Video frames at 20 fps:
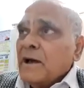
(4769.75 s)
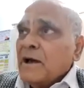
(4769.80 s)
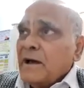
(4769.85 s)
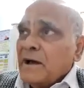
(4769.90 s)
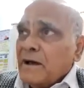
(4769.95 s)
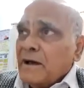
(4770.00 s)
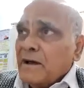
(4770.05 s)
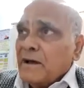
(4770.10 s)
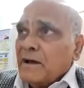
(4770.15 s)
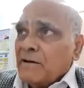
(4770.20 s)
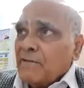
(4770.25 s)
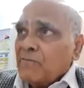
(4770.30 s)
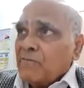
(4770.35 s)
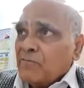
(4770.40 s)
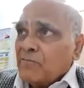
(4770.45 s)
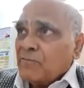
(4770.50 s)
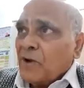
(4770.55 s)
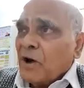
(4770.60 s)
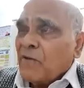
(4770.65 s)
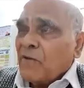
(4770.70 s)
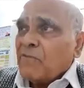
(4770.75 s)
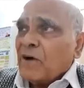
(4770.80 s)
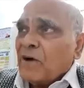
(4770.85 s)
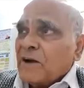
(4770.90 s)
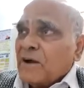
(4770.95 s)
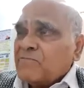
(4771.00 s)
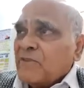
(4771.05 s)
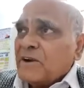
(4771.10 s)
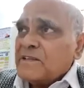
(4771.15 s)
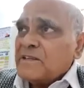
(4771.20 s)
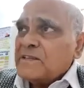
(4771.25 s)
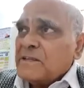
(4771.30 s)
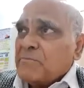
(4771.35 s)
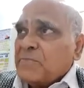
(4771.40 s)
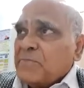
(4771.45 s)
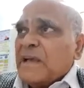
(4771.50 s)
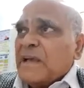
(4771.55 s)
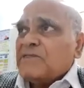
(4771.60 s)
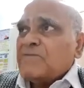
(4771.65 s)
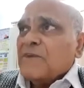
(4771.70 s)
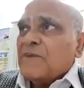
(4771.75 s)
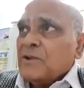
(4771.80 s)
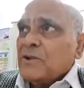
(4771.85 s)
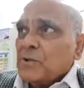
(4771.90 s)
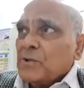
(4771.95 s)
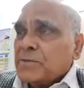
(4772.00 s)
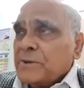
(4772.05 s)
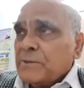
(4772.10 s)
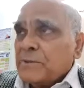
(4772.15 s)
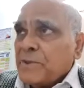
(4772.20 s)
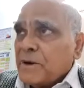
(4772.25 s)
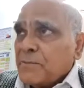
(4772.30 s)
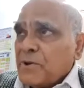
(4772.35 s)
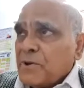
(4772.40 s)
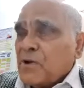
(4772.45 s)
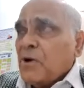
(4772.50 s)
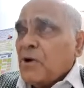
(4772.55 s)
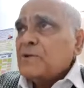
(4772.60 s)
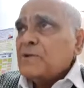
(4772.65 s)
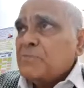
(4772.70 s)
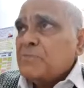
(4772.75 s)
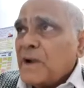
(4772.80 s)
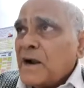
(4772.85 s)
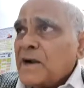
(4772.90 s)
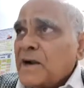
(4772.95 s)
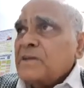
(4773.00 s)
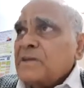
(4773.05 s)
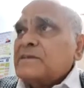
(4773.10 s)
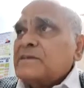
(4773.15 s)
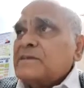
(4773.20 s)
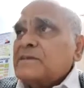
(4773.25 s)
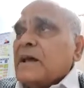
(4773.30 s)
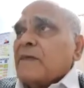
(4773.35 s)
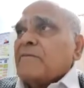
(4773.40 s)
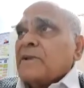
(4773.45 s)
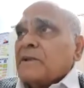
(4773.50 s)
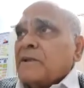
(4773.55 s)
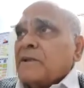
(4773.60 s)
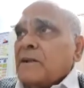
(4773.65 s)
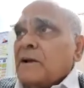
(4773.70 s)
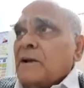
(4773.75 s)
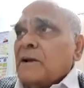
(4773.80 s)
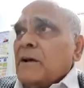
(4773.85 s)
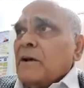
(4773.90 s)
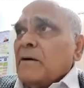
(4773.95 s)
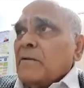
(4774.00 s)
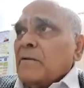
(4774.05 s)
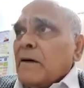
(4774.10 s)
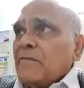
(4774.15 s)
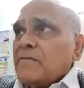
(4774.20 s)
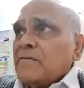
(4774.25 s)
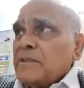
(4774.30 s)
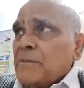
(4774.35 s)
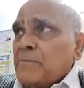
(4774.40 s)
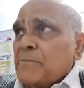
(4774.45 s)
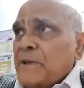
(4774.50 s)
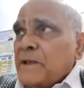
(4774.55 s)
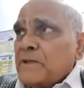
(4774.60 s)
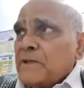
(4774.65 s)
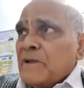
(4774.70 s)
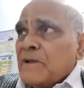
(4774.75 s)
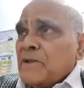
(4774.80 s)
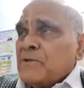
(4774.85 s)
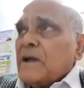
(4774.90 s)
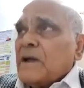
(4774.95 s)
what is the pH value of the blood, because blood is 7. Having the pH value.